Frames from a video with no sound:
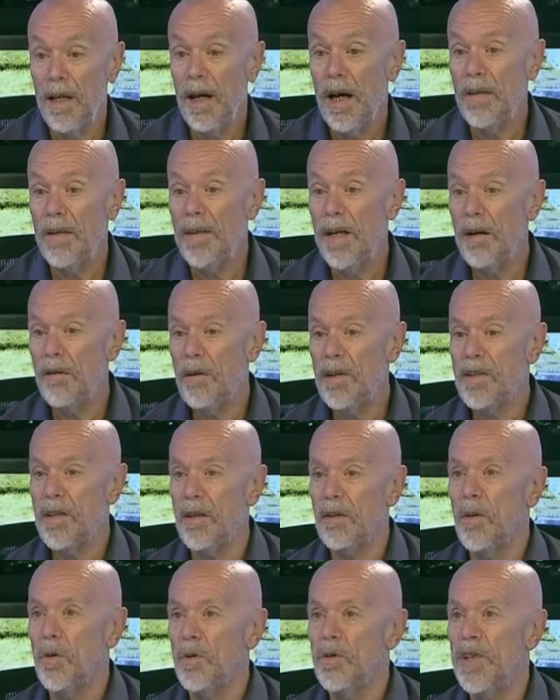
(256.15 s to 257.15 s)
and then a
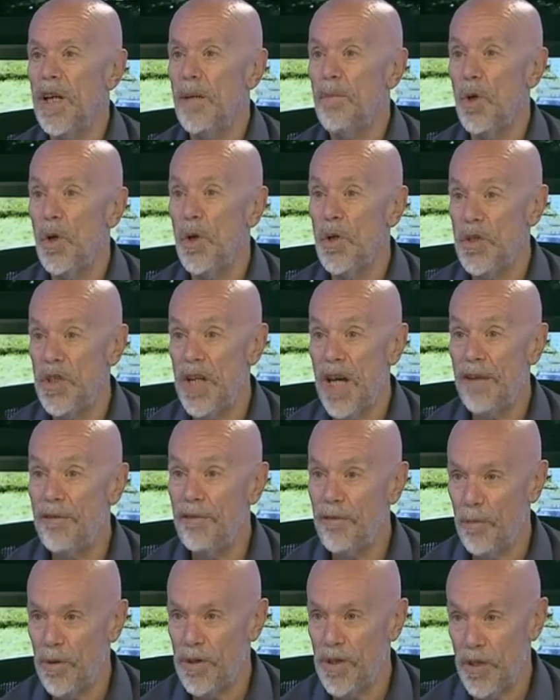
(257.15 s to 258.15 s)
restaurant called Tim Le
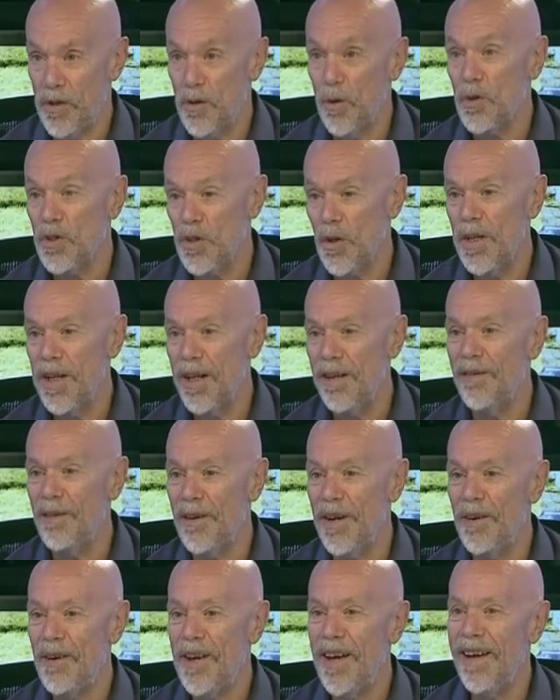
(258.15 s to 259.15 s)
Chef, which is also in
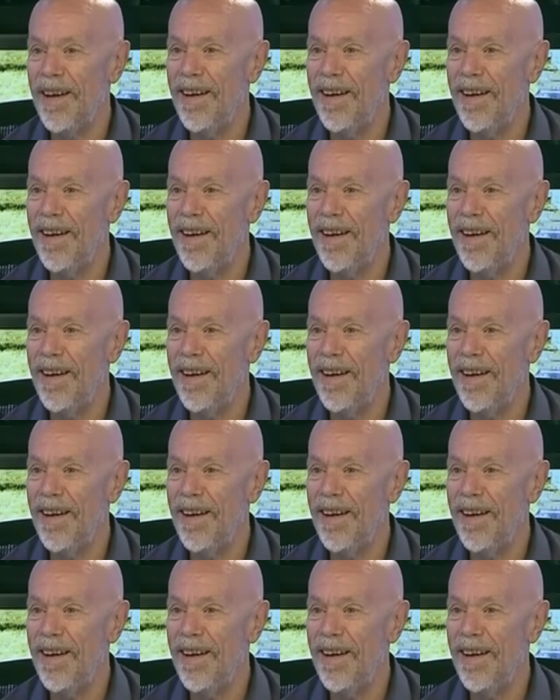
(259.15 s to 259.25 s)
Elviria.